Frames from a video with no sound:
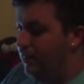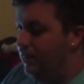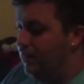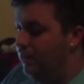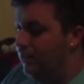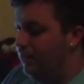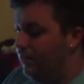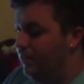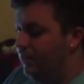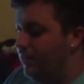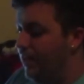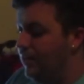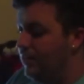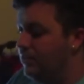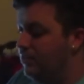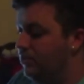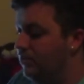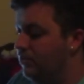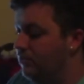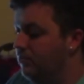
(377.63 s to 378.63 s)
the, that
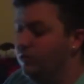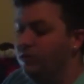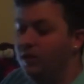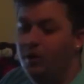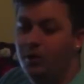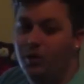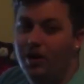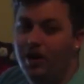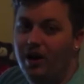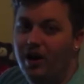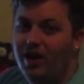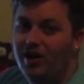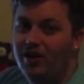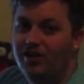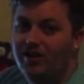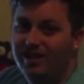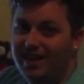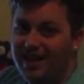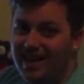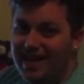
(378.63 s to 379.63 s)
star will go
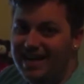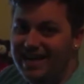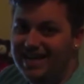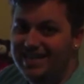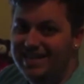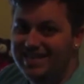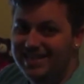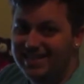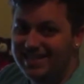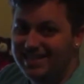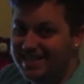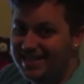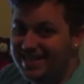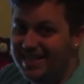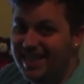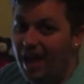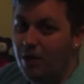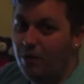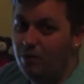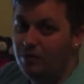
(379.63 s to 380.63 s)

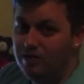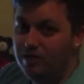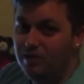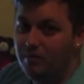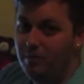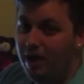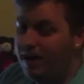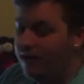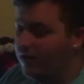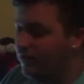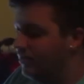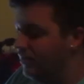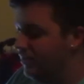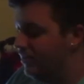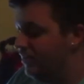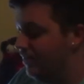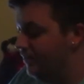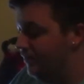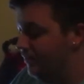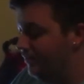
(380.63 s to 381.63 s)
186,000 miles.